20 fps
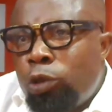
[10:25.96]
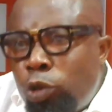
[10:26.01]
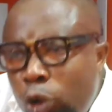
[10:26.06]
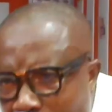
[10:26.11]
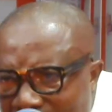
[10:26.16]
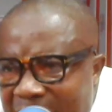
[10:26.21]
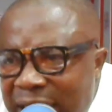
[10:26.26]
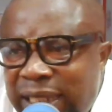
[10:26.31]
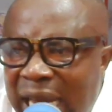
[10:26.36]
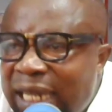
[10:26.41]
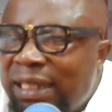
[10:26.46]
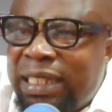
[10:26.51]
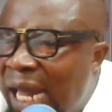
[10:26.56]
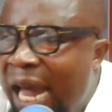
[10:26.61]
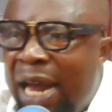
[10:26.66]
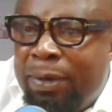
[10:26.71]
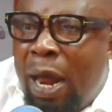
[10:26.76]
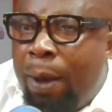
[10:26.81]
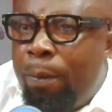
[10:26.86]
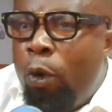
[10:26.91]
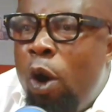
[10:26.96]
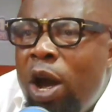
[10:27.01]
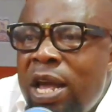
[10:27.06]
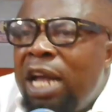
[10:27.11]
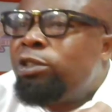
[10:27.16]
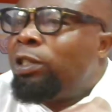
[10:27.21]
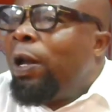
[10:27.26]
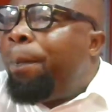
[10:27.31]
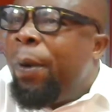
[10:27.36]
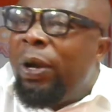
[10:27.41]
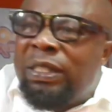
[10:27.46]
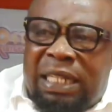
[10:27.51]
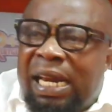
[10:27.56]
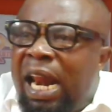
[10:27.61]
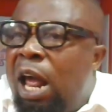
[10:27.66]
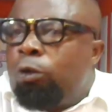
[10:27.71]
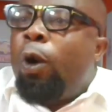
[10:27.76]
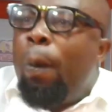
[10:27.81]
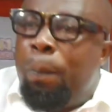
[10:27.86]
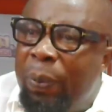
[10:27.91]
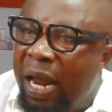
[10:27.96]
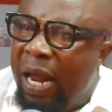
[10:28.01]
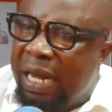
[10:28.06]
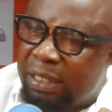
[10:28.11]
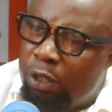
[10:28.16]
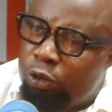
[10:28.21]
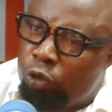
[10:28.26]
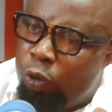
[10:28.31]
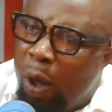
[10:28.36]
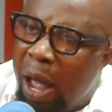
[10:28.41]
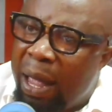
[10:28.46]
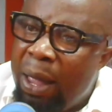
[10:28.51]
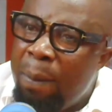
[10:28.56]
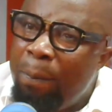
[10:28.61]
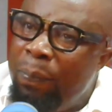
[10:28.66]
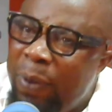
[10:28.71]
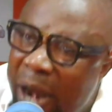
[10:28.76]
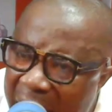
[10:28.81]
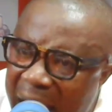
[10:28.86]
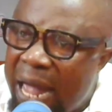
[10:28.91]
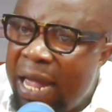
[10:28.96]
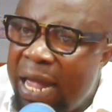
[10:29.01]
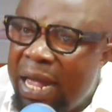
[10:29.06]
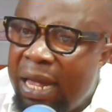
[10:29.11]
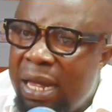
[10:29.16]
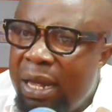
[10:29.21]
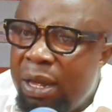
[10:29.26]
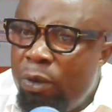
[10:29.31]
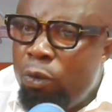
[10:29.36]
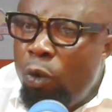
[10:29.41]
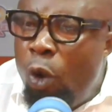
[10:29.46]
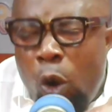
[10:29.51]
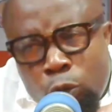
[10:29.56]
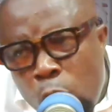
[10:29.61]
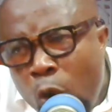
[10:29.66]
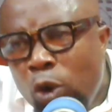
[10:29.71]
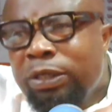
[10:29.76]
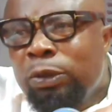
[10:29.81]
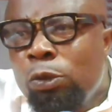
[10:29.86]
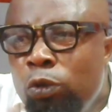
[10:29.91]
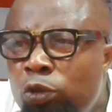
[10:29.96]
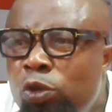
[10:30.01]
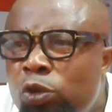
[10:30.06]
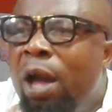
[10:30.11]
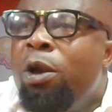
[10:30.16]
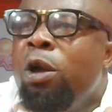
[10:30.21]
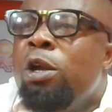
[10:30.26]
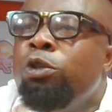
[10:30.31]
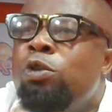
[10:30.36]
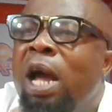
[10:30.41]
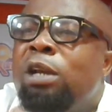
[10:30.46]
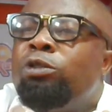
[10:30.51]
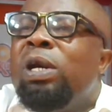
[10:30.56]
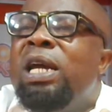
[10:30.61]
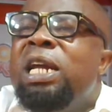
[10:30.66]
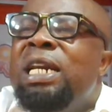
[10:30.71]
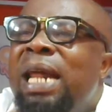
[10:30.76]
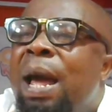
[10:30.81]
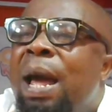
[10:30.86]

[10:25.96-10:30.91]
So let us tell them we are supporting our co-players no swa bra you're doing